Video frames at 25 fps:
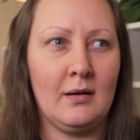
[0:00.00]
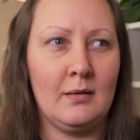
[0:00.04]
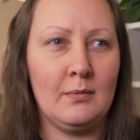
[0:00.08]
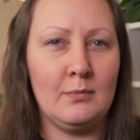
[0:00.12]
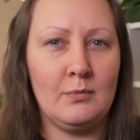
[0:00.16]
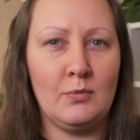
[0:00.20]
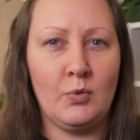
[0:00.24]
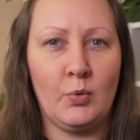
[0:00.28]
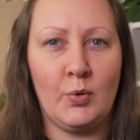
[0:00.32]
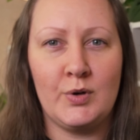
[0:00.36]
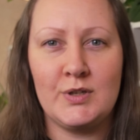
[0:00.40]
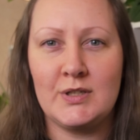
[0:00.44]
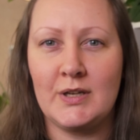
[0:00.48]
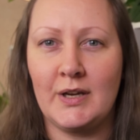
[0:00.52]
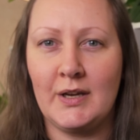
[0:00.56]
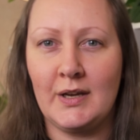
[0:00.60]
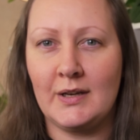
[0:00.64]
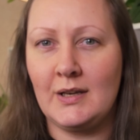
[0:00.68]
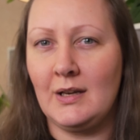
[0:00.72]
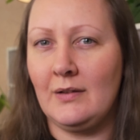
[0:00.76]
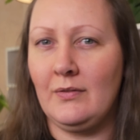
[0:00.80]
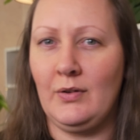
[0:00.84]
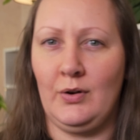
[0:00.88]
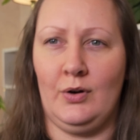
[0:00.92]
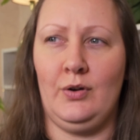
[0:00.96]
Which I had
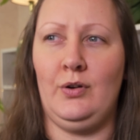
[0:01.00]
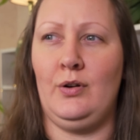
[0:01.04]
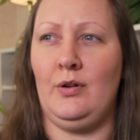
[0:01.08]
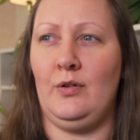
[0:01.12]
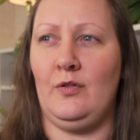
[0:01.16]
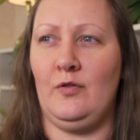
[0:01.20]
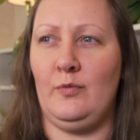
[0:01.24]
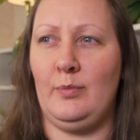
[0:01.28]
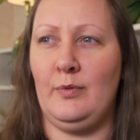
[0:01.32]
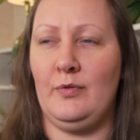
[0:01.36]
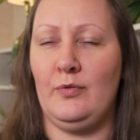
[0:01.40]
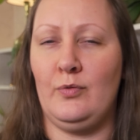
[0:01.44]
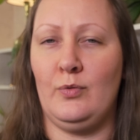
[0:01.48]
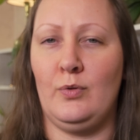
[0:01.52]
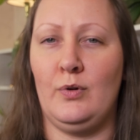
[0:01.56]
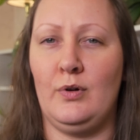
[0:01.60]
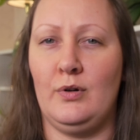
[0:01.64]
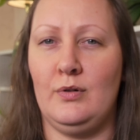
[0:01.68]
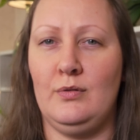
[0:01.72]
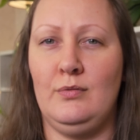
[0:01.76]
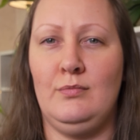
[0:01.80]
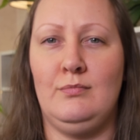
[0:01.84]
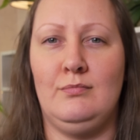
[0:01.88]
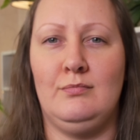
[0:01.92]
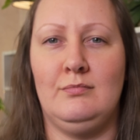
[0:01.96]
never heard of before
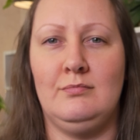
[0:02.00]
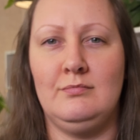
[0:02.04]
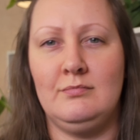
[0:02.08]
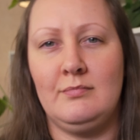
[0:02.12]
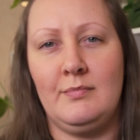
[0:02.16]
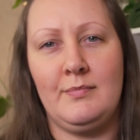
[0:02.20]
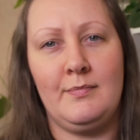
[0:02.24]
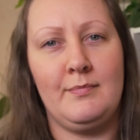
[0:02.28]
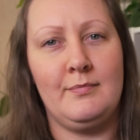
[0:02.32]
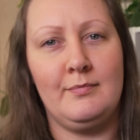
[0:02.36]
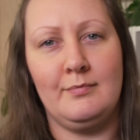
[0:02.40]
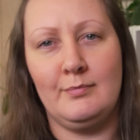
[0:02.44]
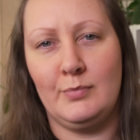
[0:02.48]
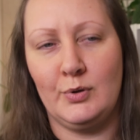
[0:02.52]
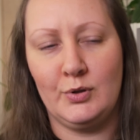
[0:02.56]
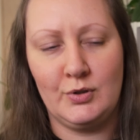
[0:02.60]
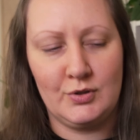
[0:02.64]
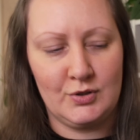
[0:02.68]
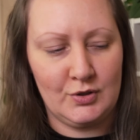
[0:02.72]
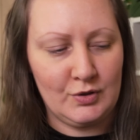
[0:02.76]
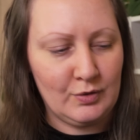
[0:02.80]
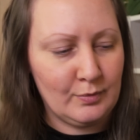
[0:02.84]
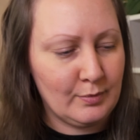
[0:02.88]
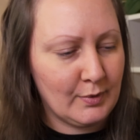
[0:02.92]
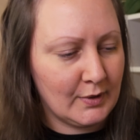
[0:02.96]

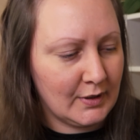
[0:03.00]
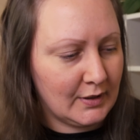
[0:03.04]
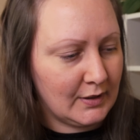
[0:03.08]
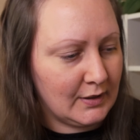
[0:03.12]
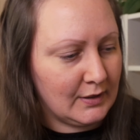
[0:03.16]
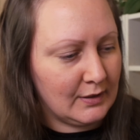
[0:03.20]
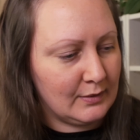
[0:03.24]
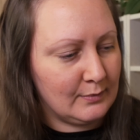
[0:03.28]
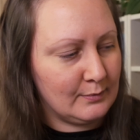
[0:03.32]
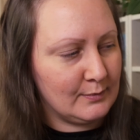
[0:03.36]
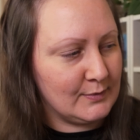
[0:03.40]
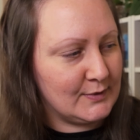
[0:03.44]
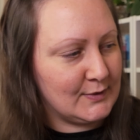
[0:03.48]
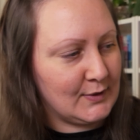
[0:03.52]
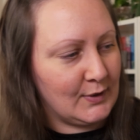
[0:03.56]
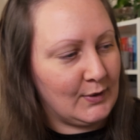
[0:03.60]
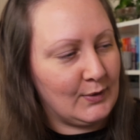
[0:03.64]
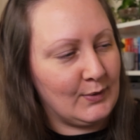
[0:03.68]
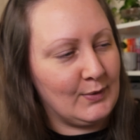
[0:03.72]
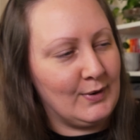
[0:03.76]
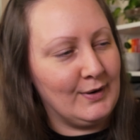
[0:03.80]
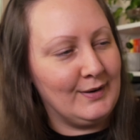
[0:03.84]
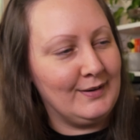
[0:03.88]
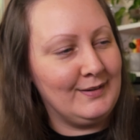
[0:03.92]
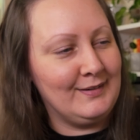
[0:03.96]
booktube. So
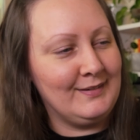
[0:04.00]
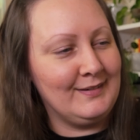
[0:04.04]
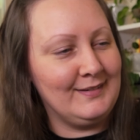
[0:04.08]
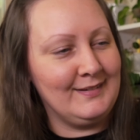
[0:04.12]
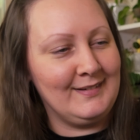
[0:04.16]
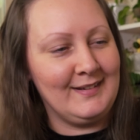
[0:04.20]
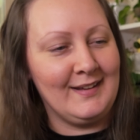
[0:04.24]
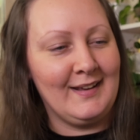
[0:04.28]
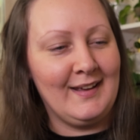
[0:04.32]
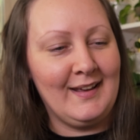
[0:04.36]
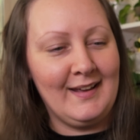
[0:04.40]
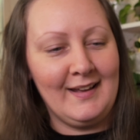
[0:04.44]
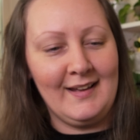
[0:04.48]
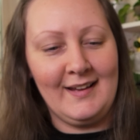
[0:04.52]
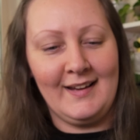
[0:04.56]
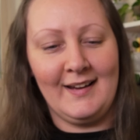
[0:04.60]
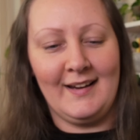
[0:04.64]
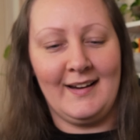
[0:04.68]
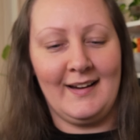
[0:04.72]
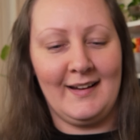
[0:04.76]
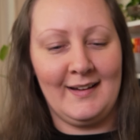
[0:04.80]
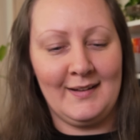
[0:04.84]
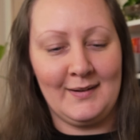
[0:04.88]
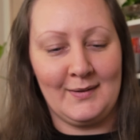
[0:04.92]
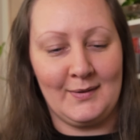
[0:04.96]

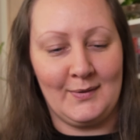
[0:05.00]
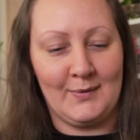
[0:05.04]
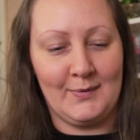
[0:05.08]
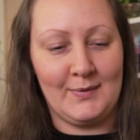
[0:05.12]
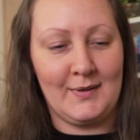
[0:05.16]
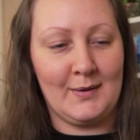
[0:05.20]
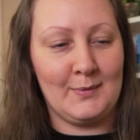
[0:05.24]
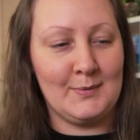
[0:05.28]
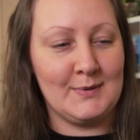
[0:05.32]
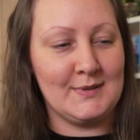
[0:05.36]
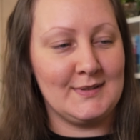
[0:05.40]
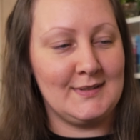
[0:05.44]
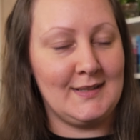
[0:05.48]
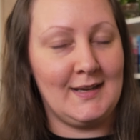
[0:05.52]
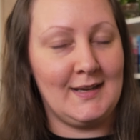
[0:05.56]
I don't know, that was